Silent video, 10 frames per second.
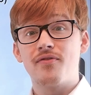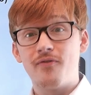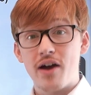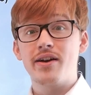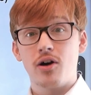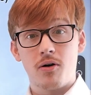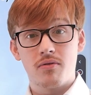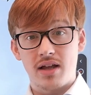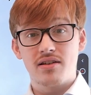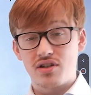very,
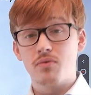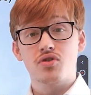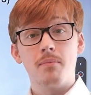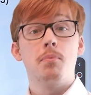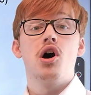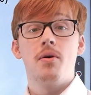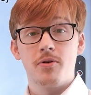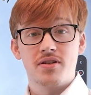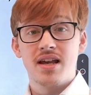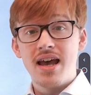like, it was on
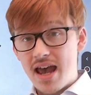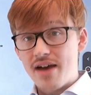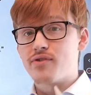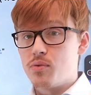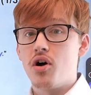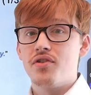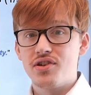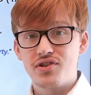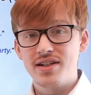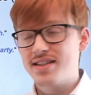purpose, every word
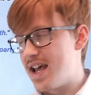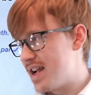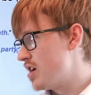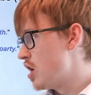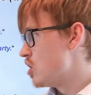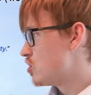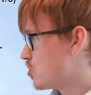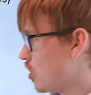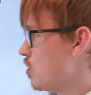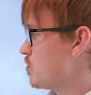that she said.
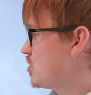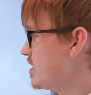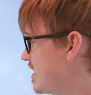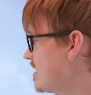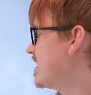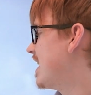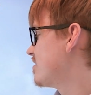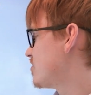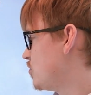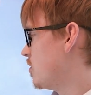So she did
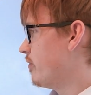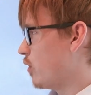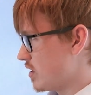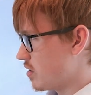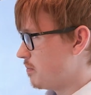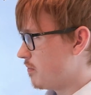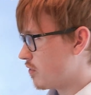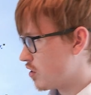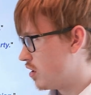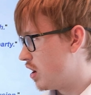that to avoid
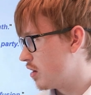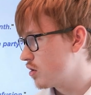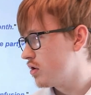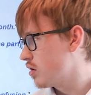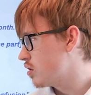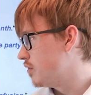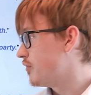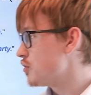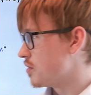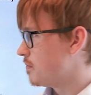
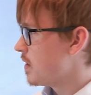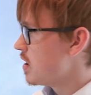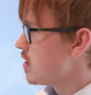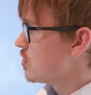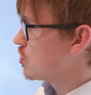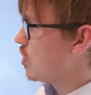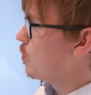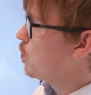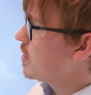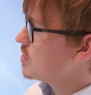confusion. So
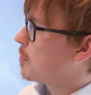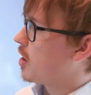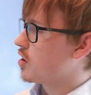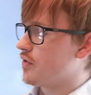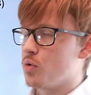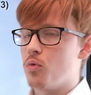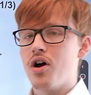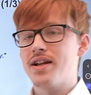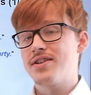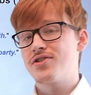which part of the
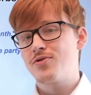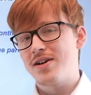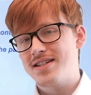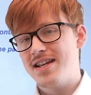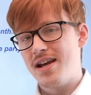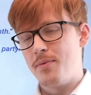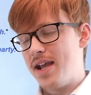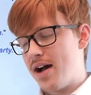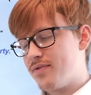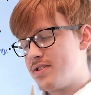word is stressed here? We
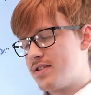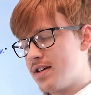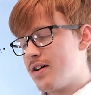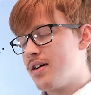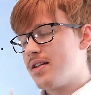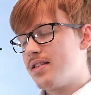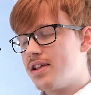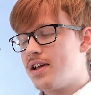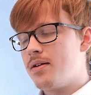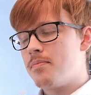have
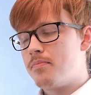deliberately.